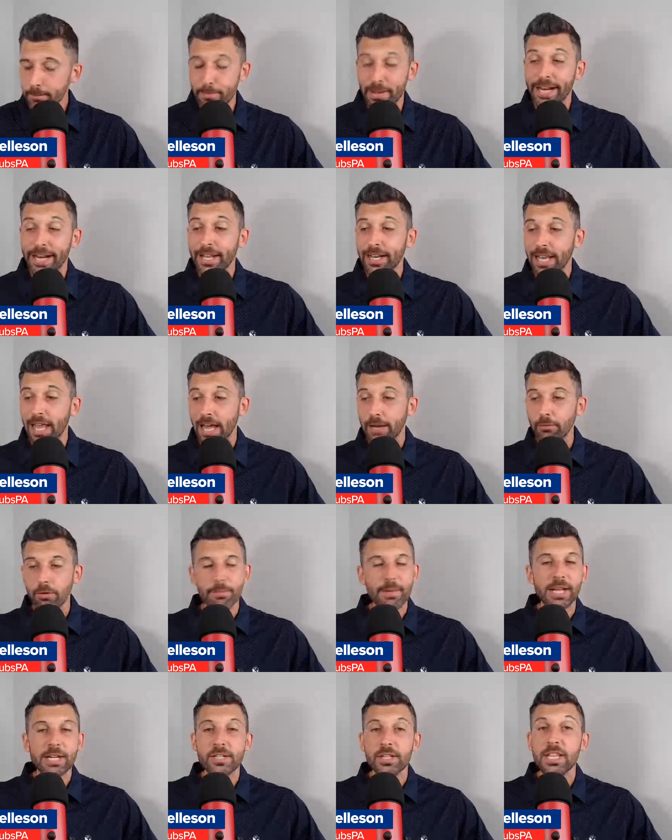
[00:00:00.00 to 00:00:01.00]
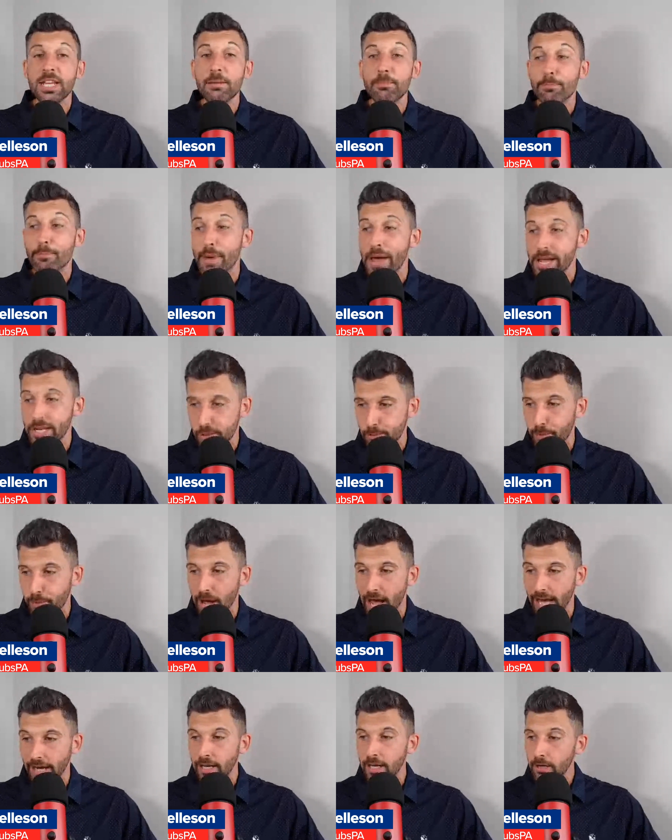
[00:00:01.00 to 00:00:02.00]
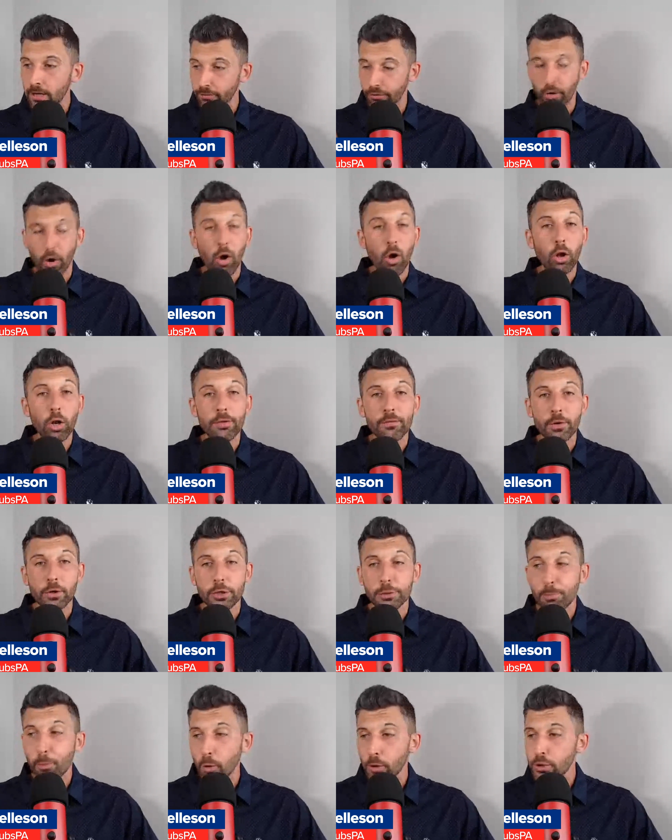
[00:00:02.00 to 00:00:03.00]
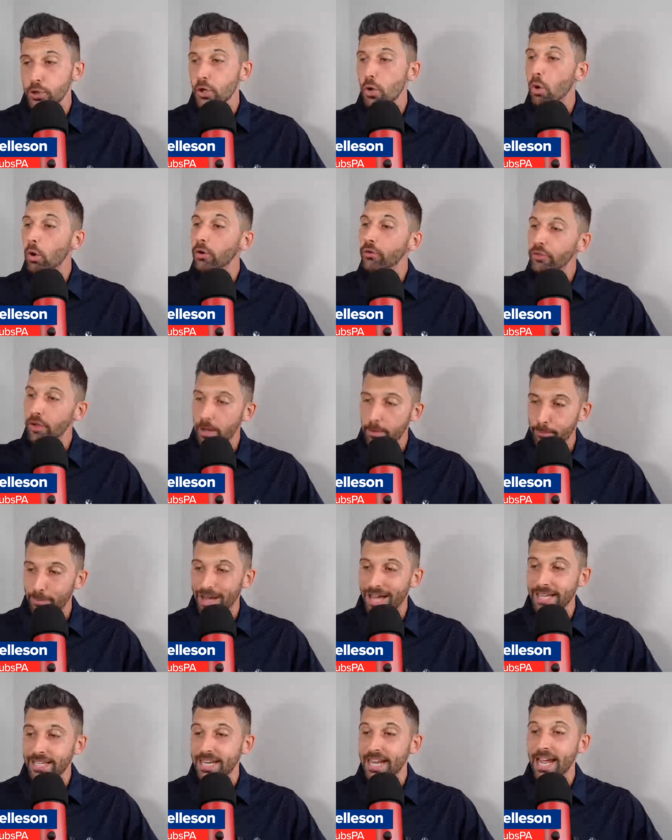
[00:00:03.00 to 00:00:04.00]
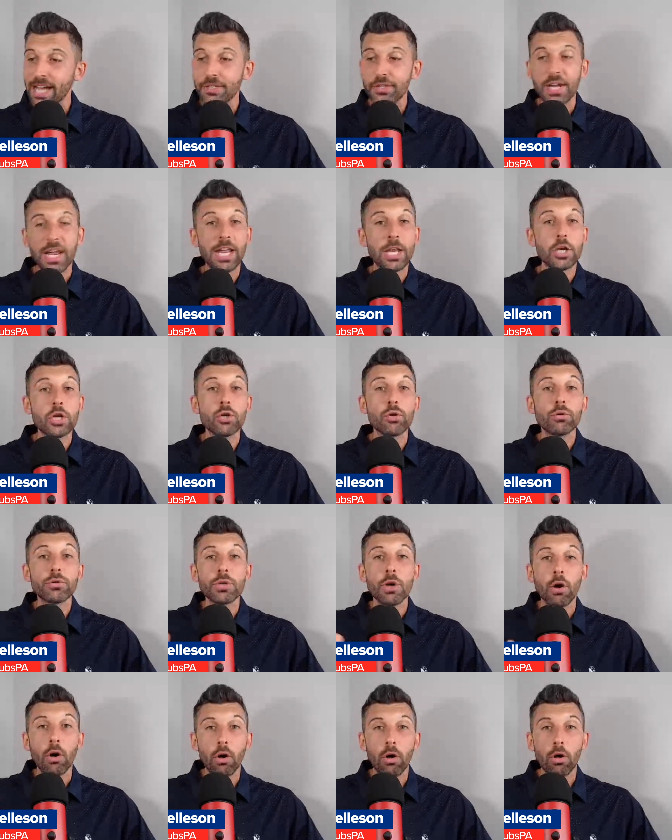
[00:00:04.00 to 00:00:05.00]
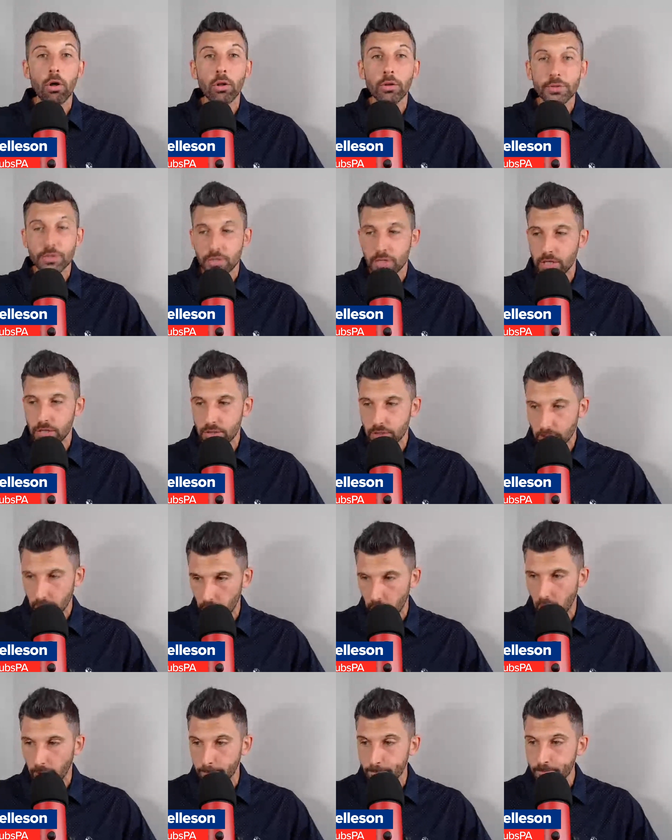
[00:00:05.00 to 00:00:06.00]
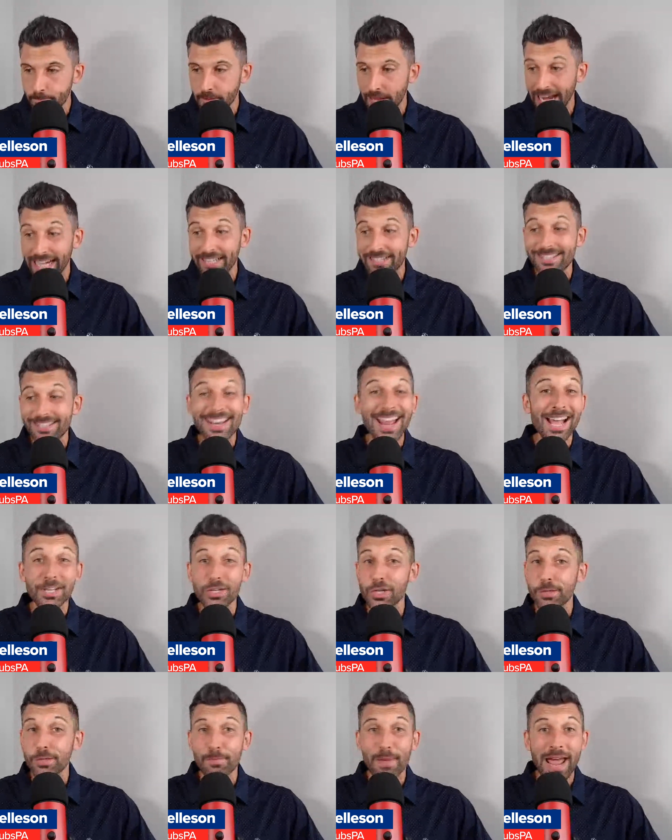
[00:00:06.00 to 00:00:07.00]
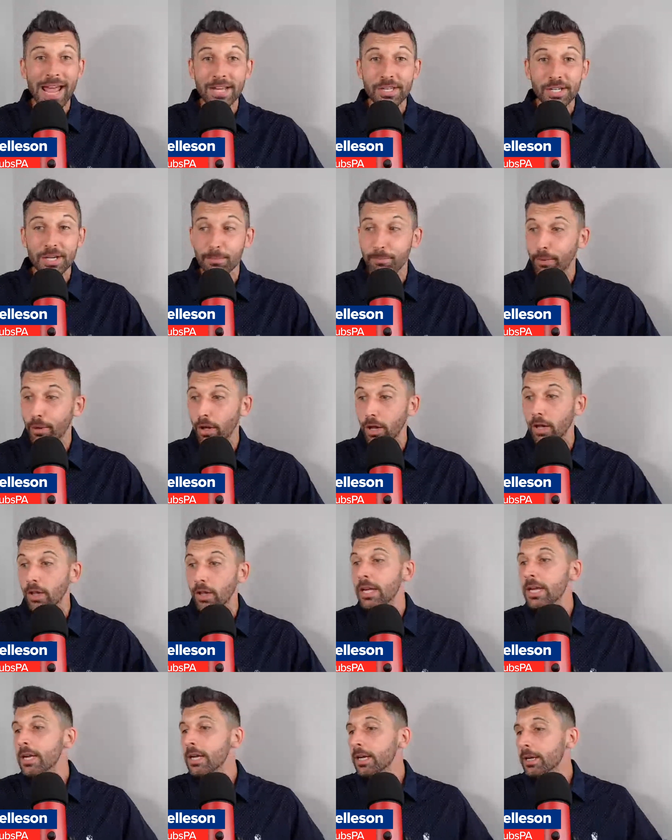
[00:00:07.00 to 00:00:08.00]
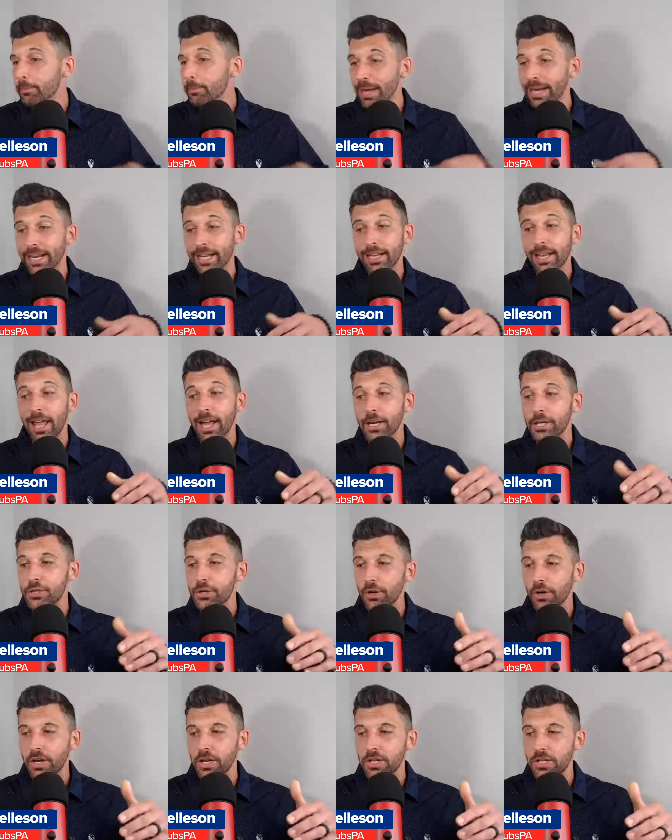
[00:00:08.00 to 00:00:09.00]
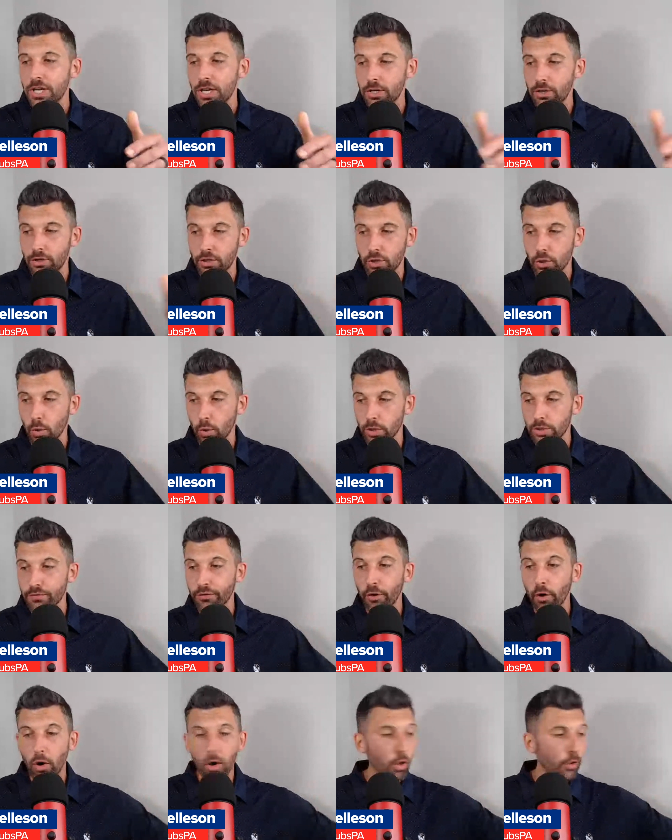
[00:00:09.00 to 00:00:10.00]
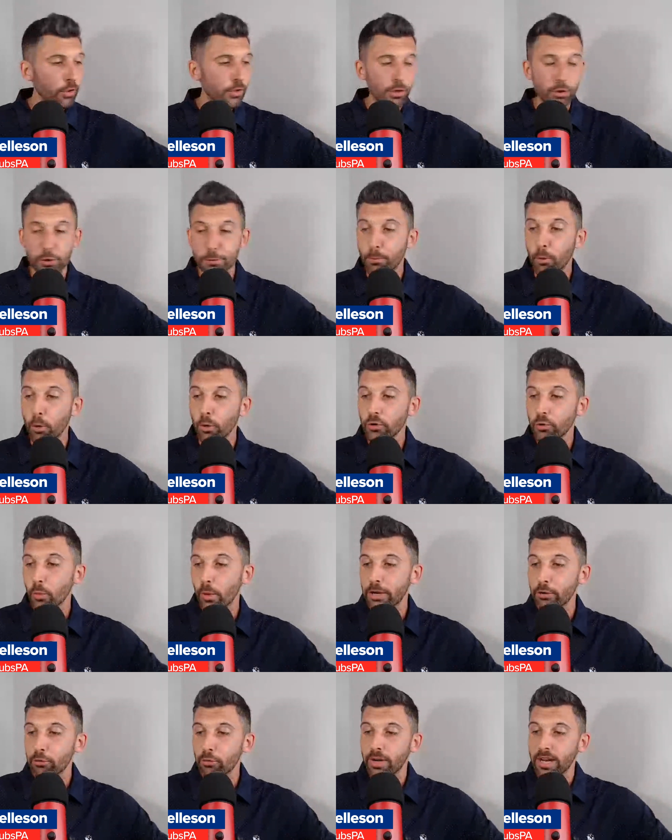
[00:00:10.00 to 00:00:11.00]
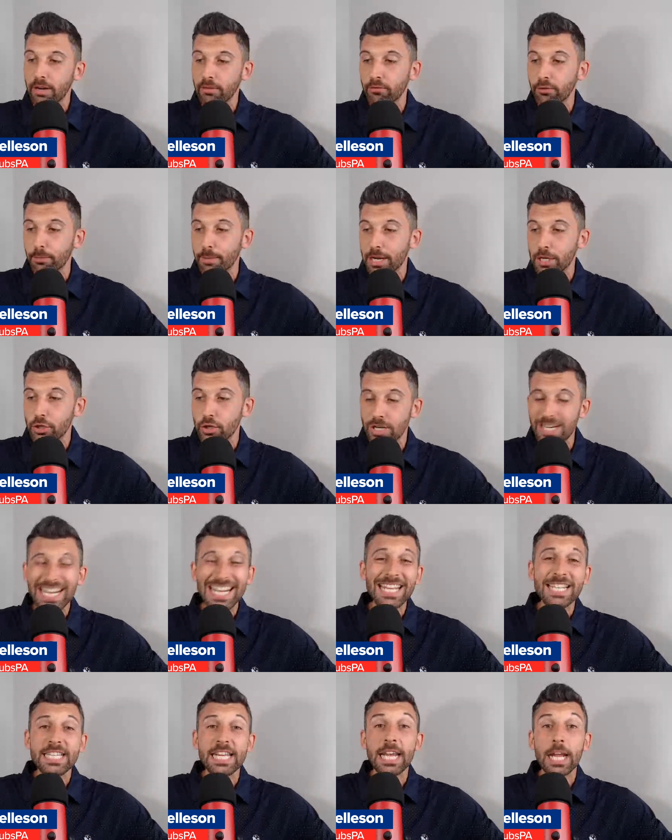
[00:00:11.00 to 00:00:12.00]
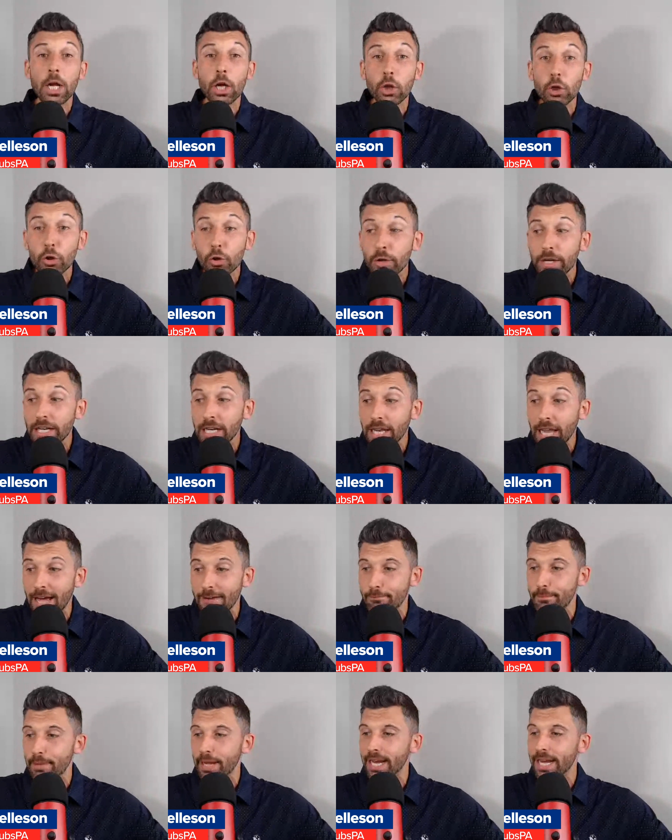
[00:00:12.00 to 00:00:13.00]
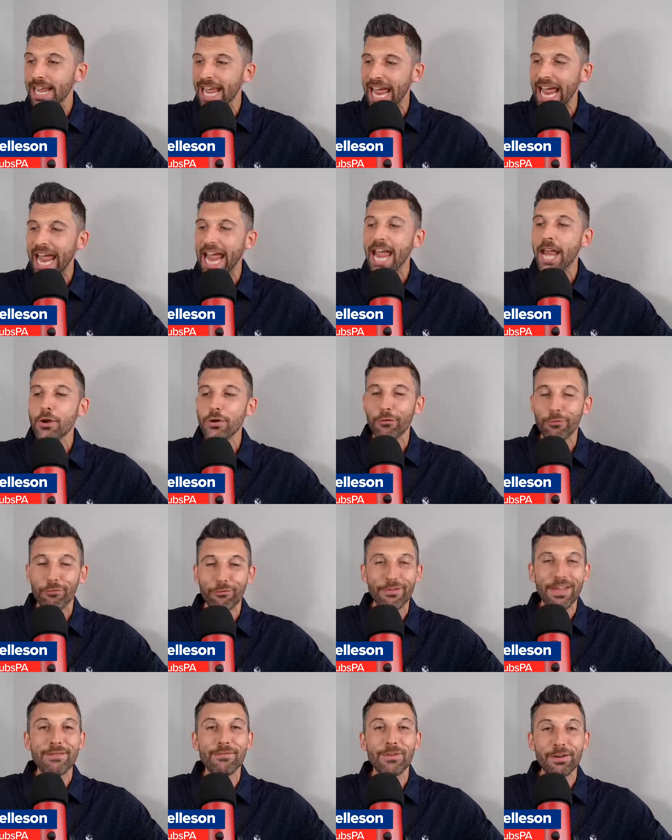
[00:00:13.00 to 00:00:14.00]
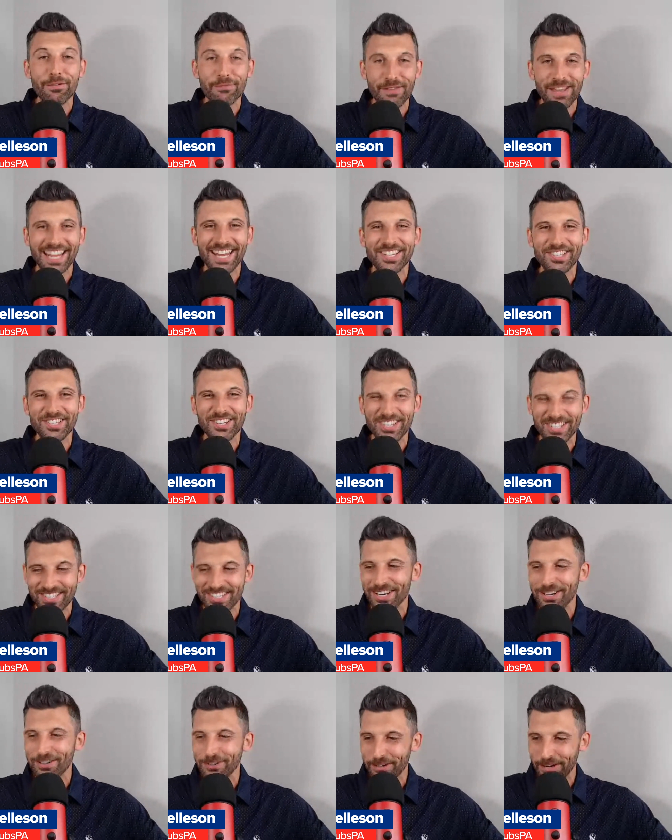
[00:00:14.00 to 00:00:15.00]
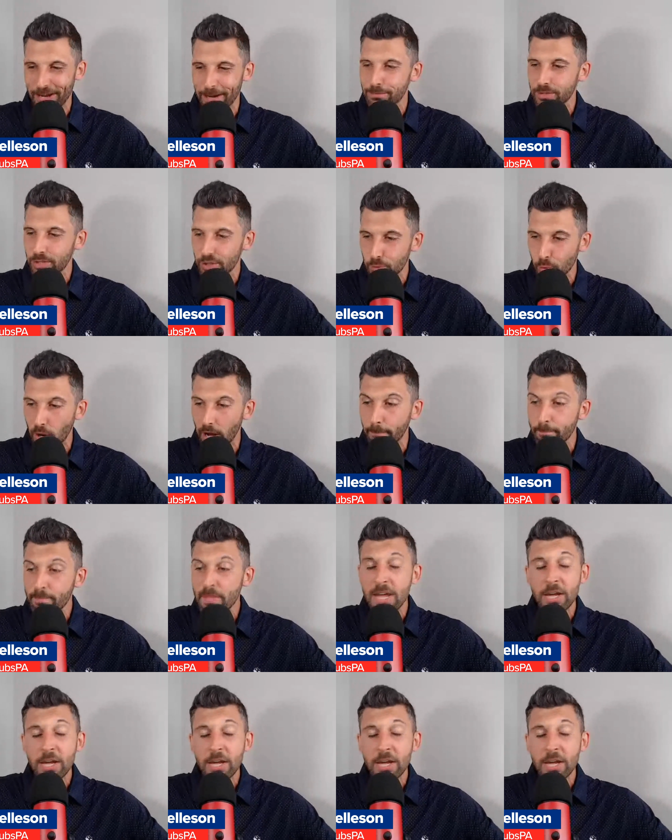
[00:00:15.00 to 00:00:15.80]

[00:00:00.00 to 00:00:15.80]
BetOnline remains the best spot for all of your sports scores, podcasts, and news all season long. And it's not just basketball. BetOnline is your continued source for all your sports wagering information needs, including live betting and your favorite Vegas casino games as well.